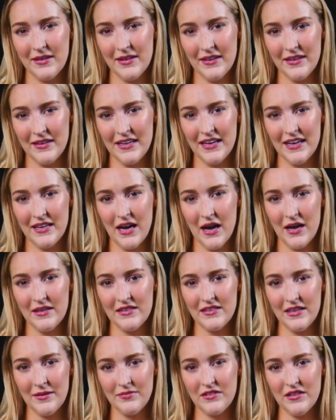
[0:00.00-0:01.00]
Key
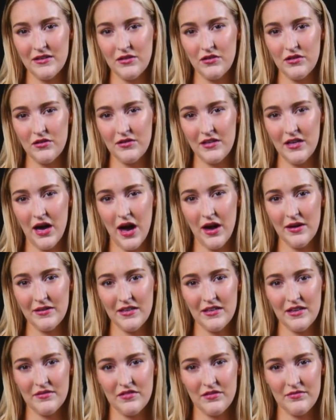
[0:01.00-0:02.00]
concepts include
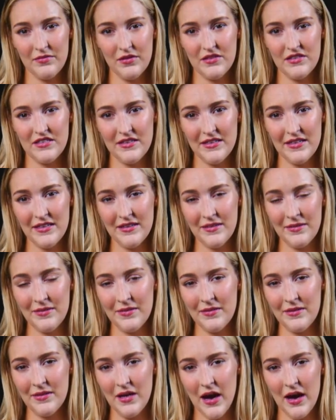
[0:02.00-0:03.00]
cognitive diversity,
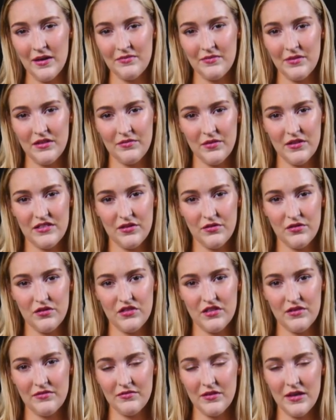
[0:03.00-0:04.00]
conflict
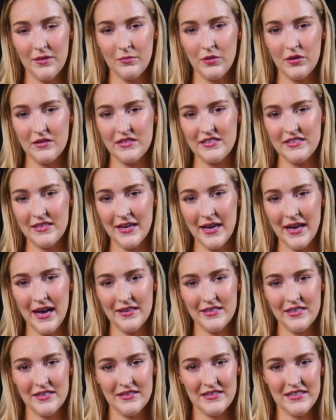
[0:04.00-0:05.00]
resolution frameworks,
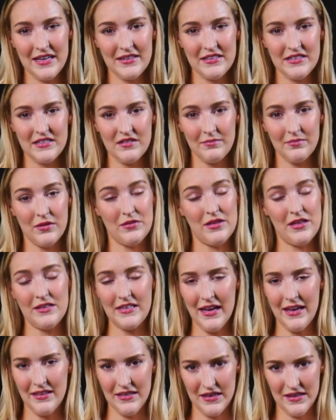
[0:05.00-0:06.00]
and consensus-building
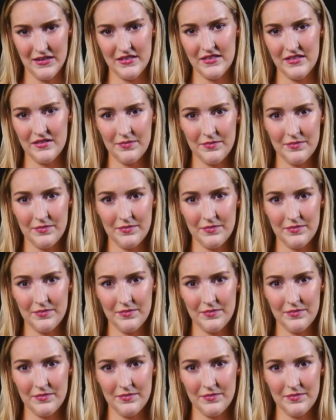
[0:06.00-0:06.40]
techniques.